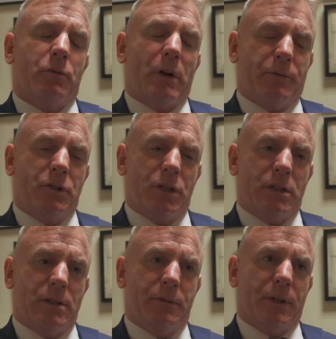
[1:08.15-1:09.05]
the
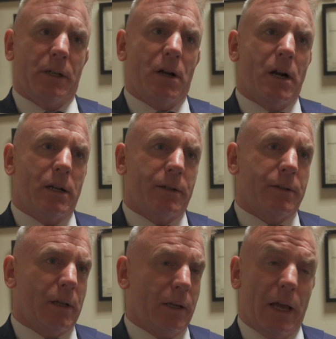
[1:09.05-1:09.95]
refugees living in
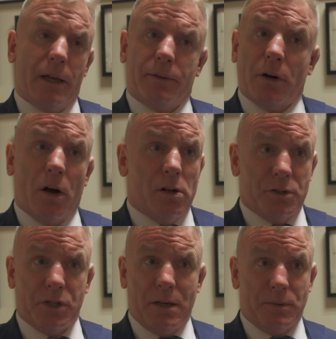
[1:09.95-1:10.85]
Ireland, again, they're all
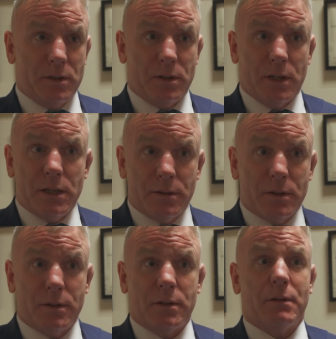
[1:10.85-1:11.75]
shapes and
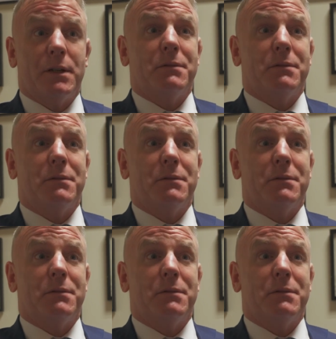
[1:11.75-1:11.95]
sizes,